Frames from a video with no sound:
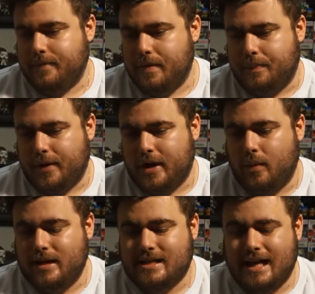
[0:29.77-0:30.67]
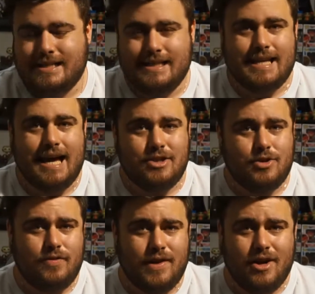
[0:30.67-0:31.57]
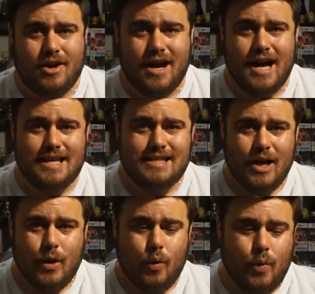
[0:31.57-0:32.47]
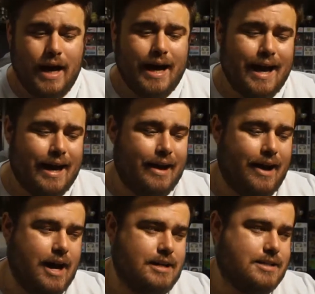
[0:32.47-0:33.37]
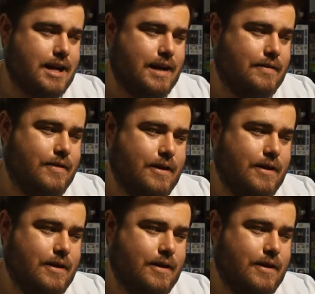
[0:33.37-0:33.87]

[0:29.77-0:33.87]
But I wanted to kind of sit down and do a video, guys, where I just kind of